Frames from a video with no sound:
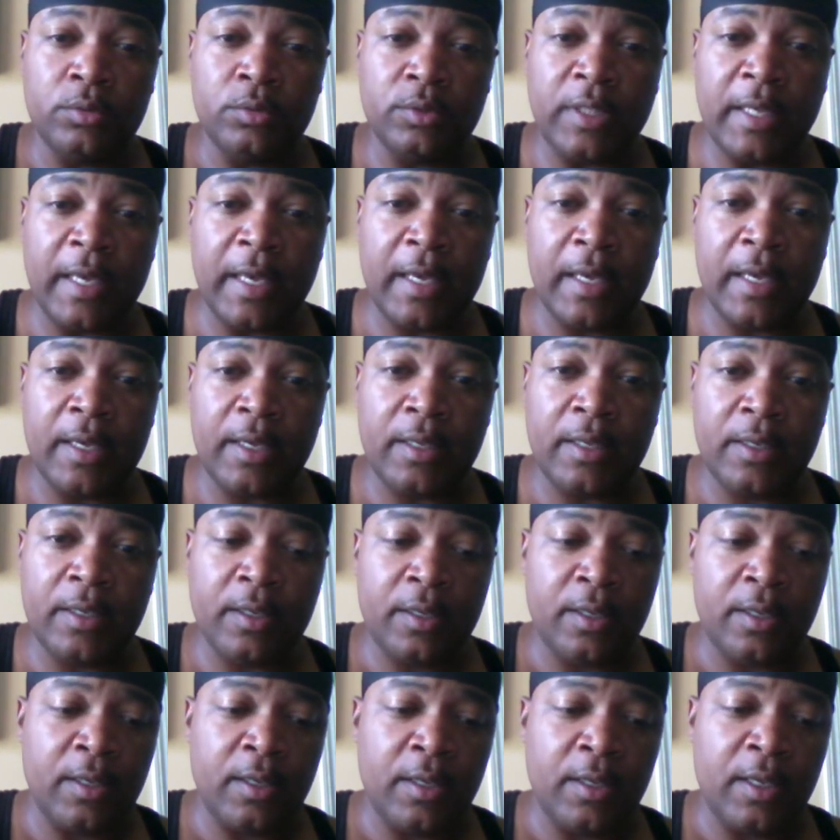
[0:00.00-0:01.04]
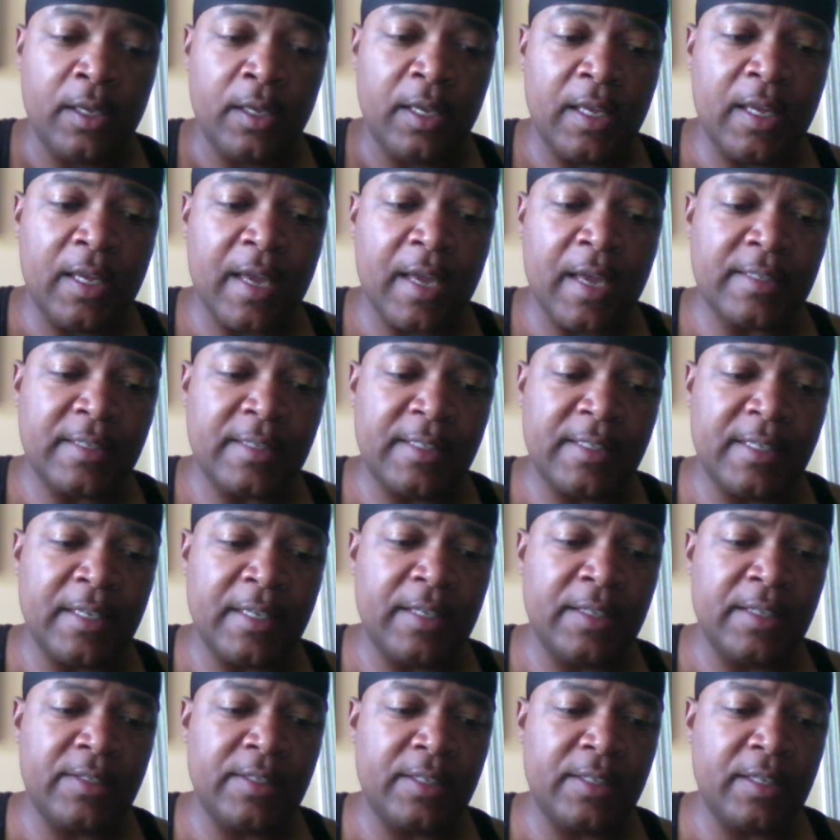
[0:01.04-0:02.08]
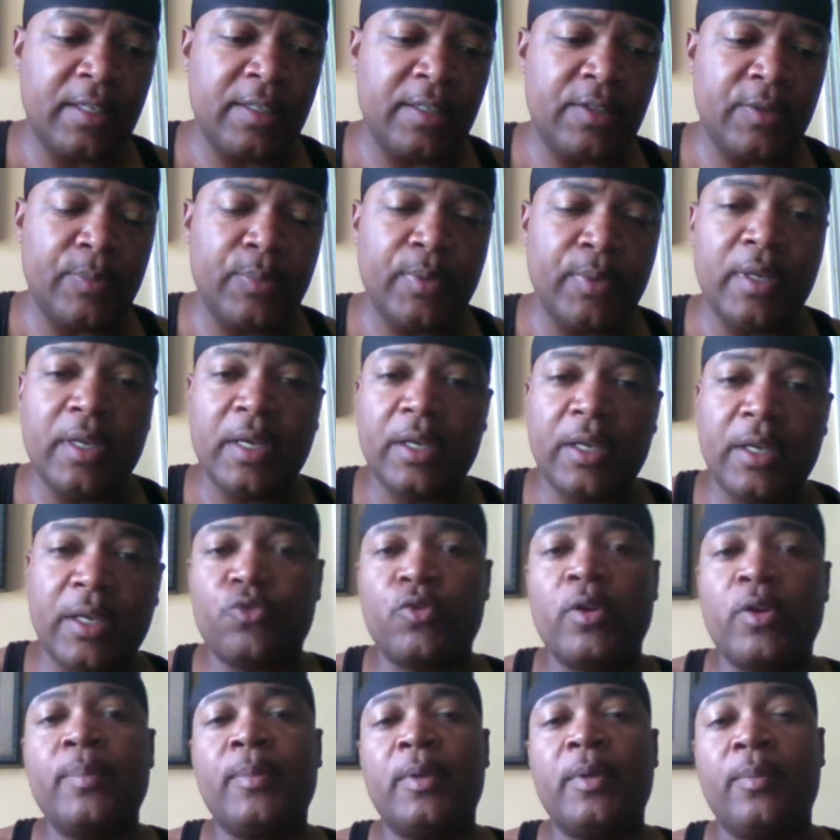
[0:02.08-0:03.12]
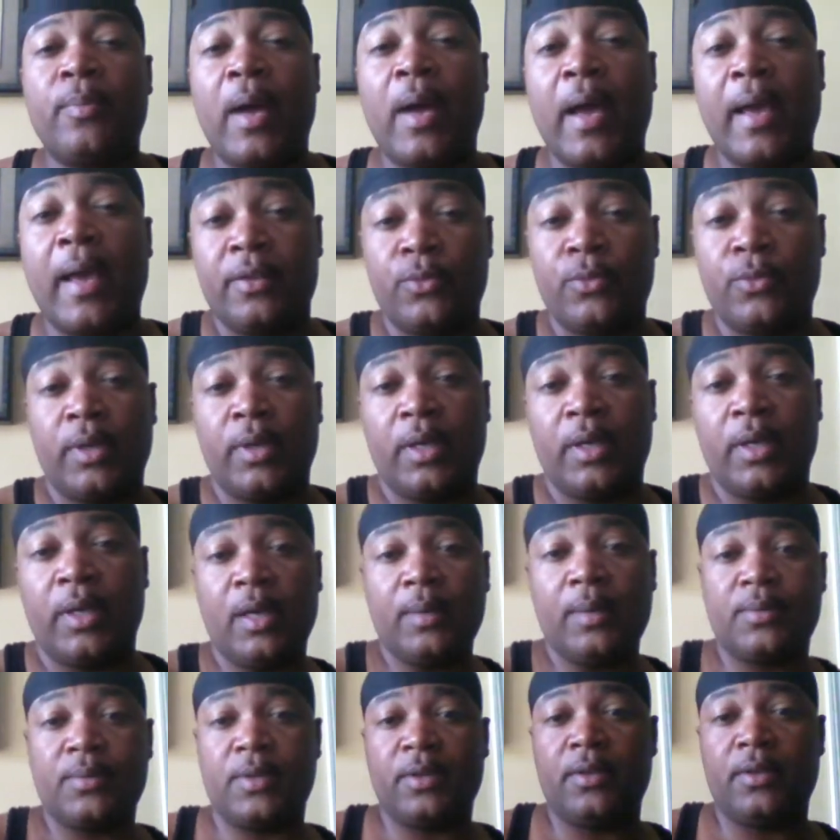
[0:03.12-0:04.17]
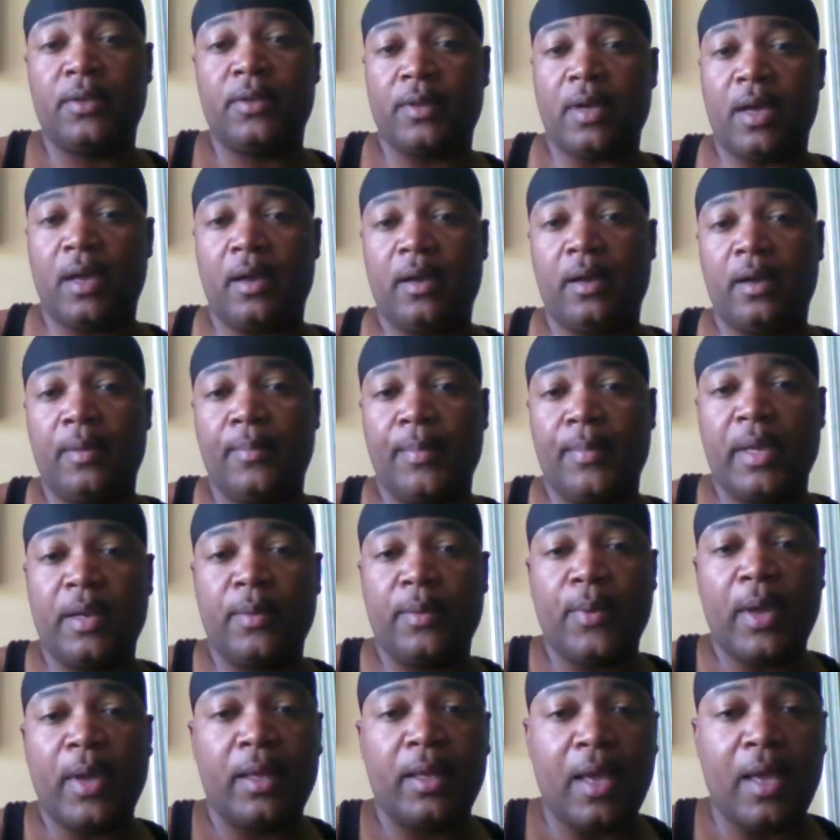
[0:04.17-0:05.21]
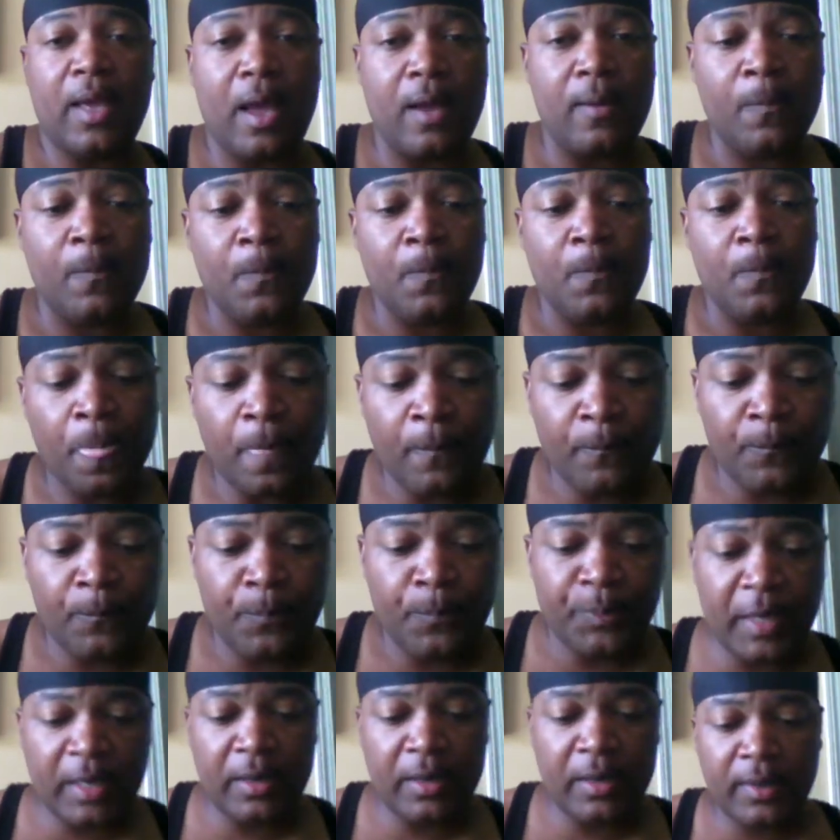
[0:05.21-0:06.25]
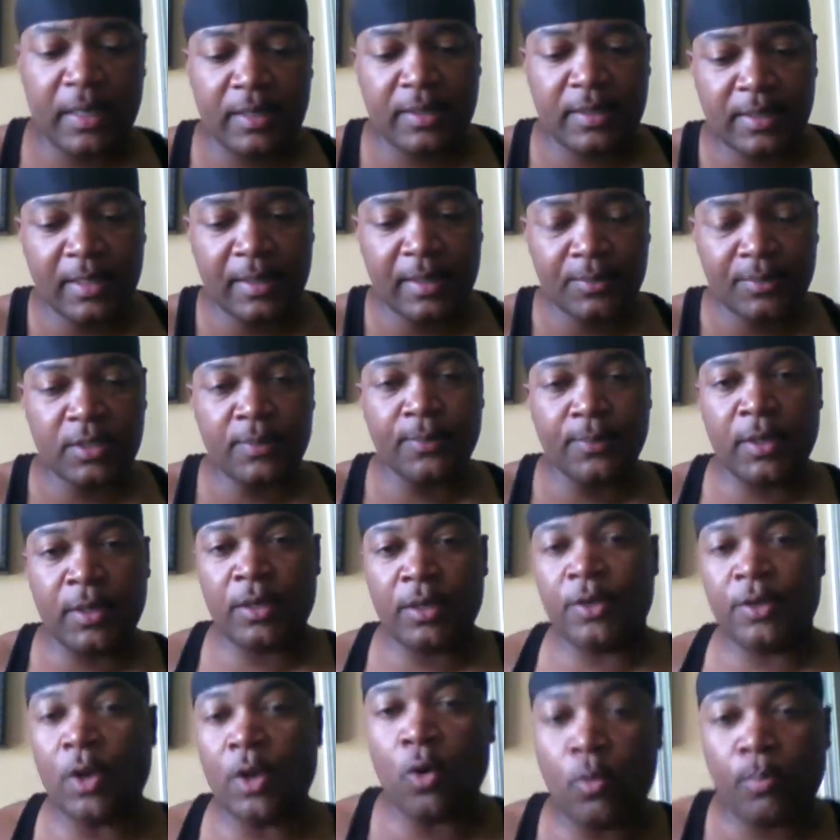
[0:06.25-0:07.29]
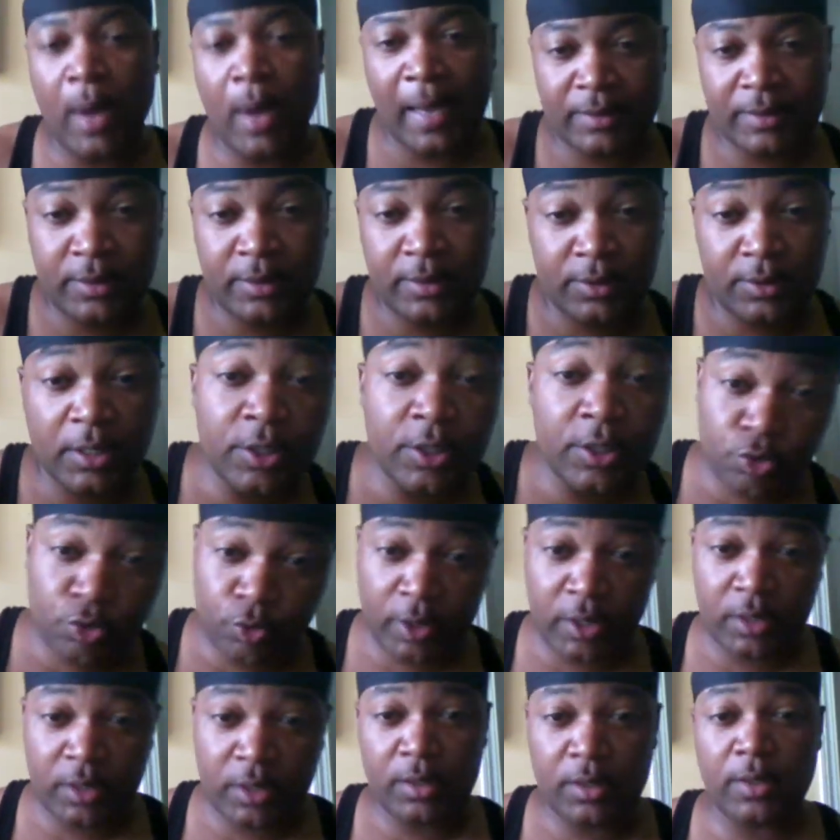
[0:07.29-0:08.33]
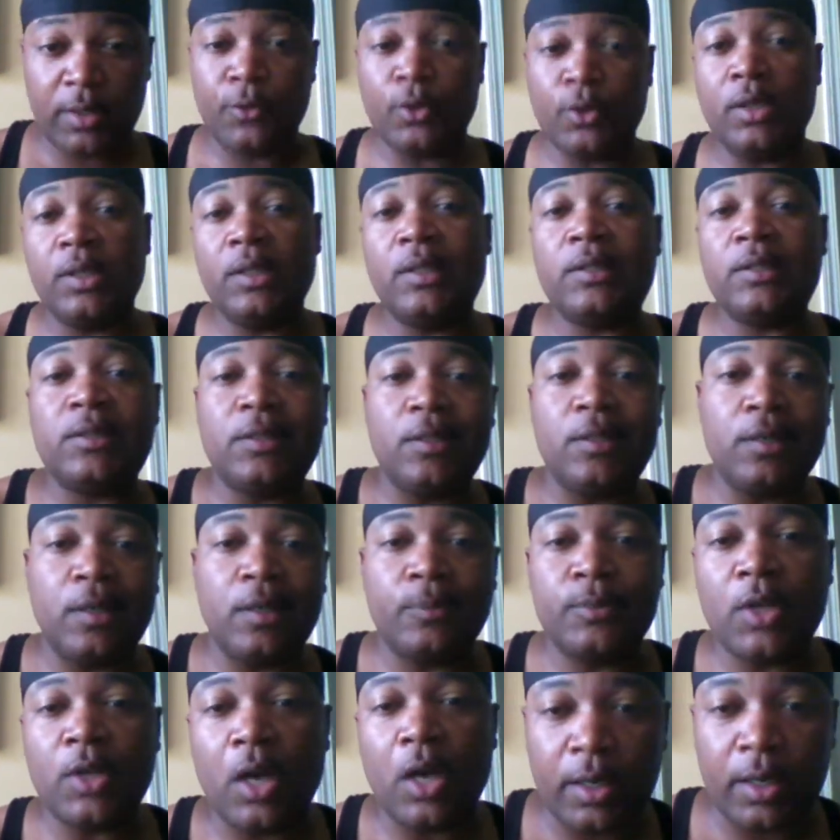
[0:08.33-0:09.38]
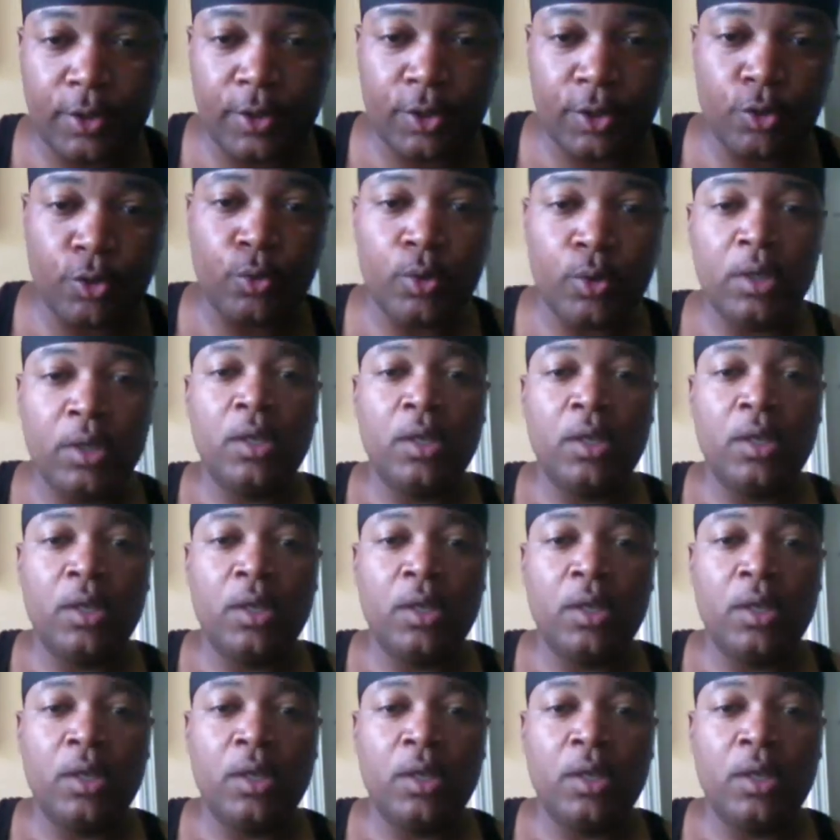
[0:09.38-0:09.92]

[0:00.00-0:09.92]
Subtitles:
that he has a tendency to be extremely biased when it comes to Manny Pacquiao. Now, he seems to me to know boxing. T Street, if you're listening, I'm talking to you.